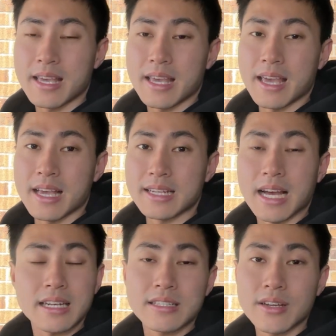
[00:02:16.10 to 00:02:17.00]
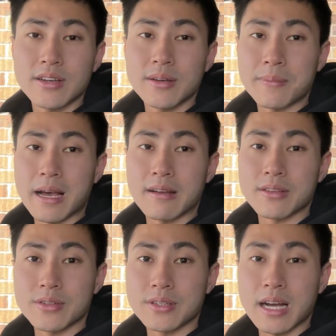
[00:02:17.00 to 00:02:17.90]
And I don't know about
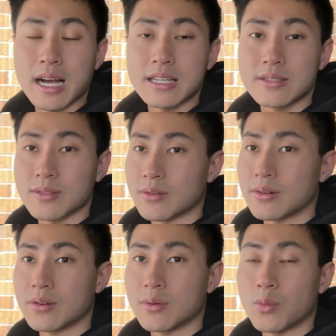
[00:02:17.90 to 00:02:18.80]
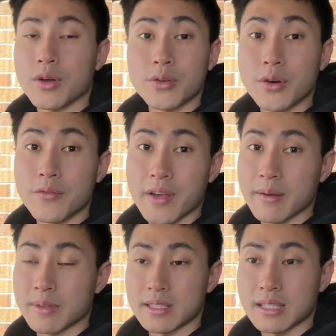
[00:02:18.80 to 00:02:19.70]
you guys or what your
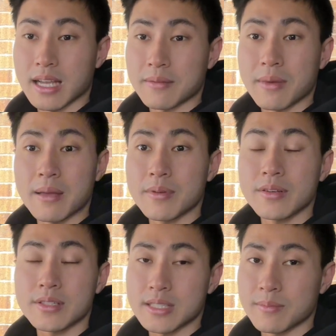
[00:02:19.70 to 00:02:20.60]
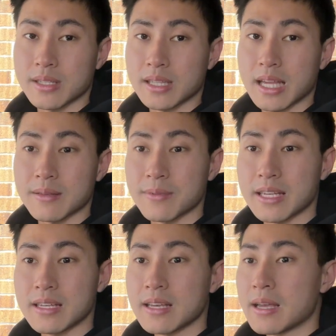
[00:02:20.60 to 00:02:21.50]
family's like. Maybe you're similar like
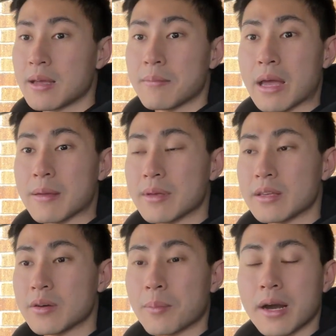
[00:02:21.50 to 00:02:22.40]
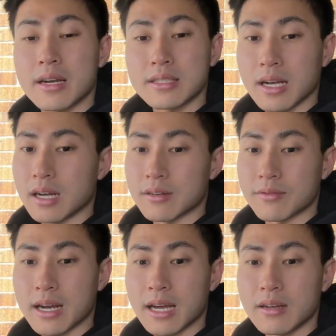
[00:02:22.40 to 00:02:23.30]
me. Maybe your parents aren't
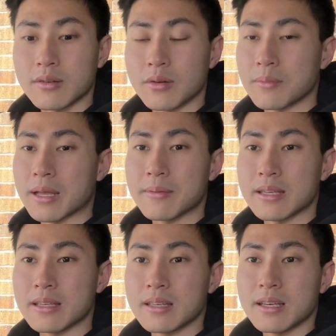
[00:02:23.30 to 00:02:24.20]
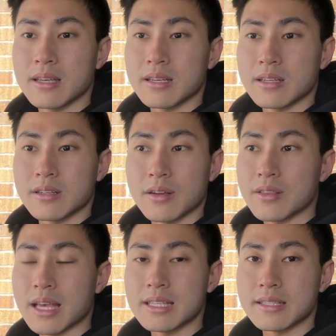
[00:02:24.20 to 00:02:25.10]
around, or maybe,
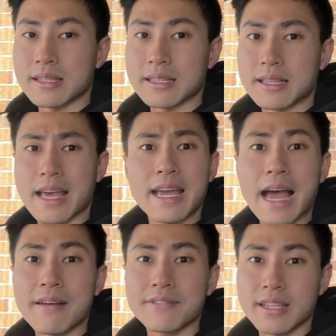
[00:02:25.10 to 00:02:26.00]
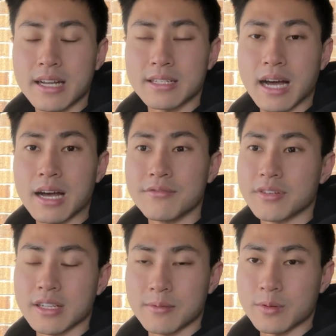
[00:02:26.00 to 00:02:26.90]
they have done
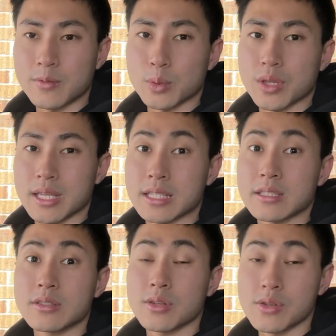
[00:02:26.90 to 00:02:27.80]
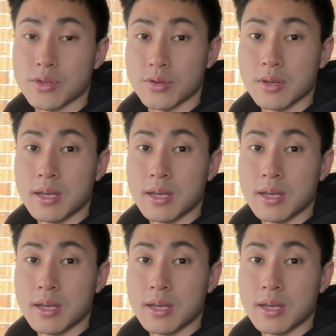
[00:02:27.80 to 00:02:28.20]
unforgivable things to you.